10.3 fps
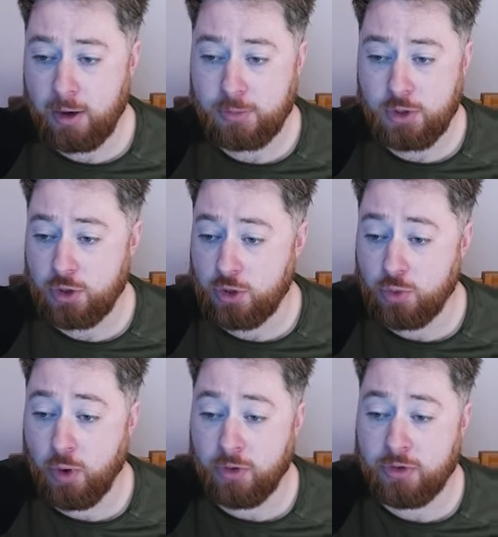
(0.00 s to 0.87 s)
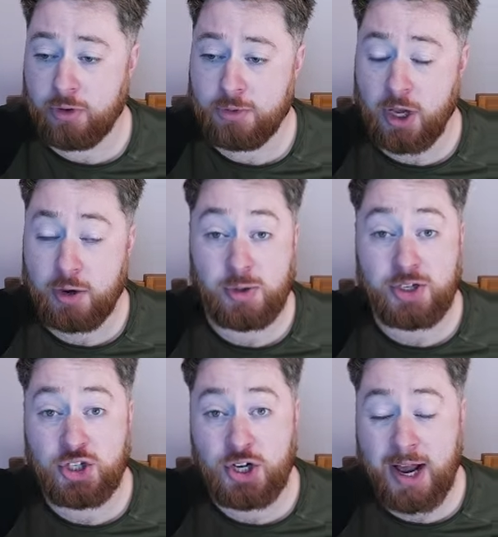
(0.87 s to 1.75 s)
you want them to go to a
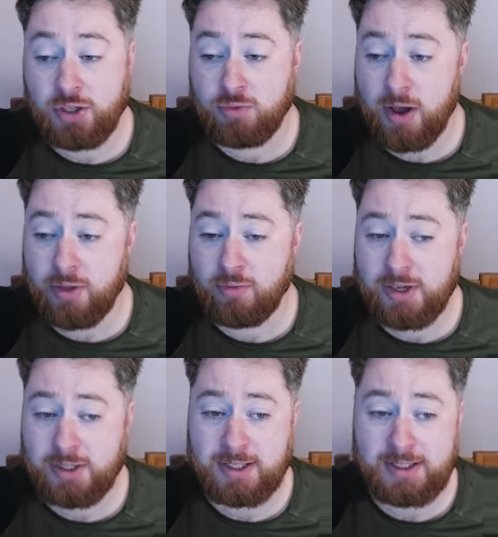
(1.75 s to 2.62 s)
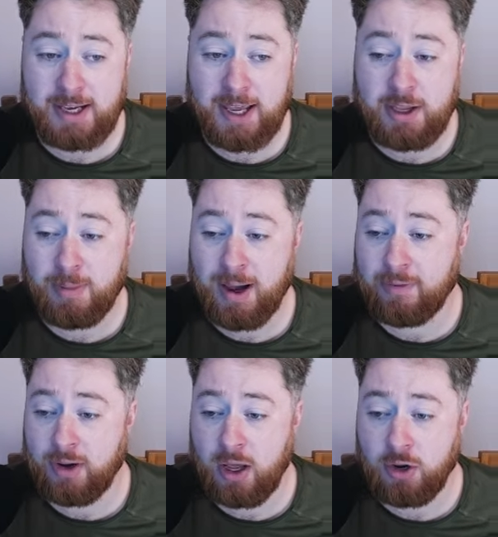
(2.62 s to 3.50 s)
chat. So rather than raising a ticket, you might have
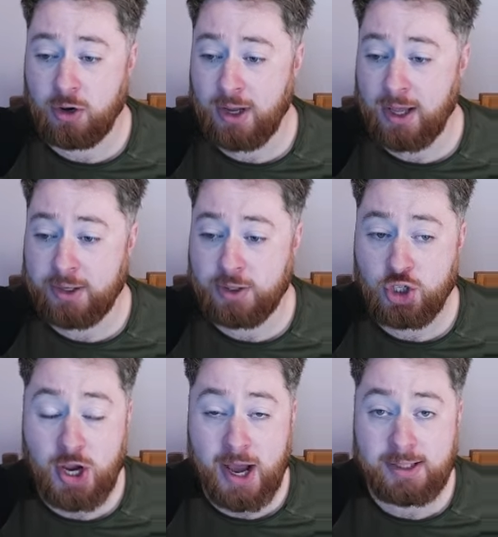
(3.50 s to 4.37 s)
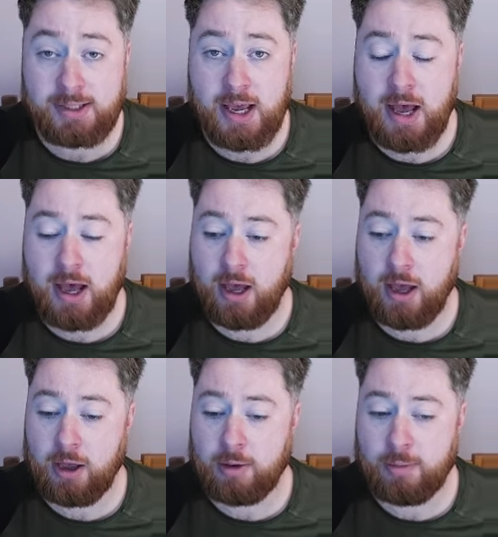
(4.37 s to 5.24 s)
an online chat
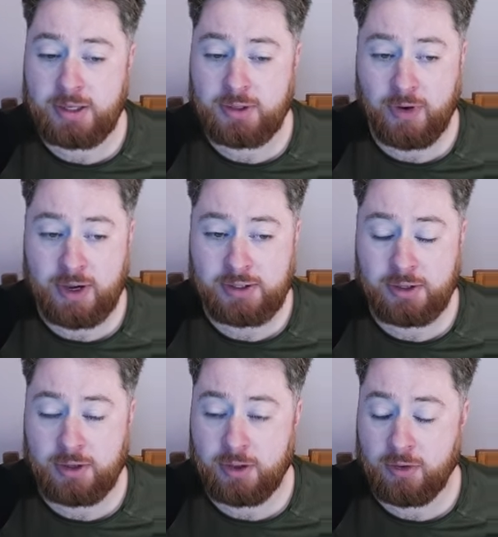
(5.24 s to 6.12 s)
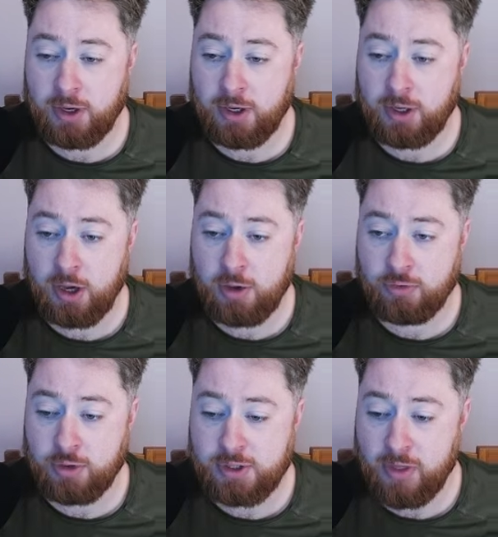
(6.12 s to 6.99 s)
interface that they can go
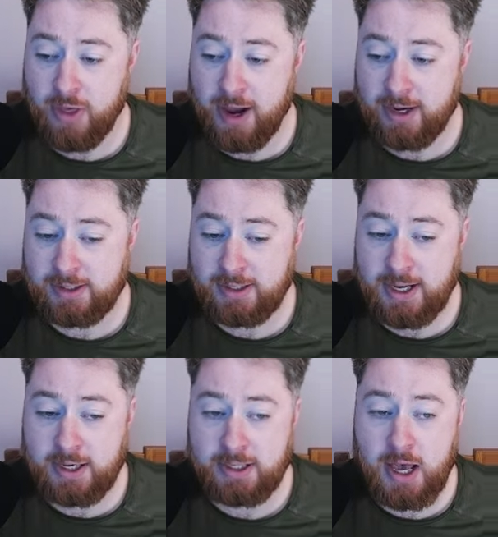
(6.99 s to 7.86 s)
through to that instead.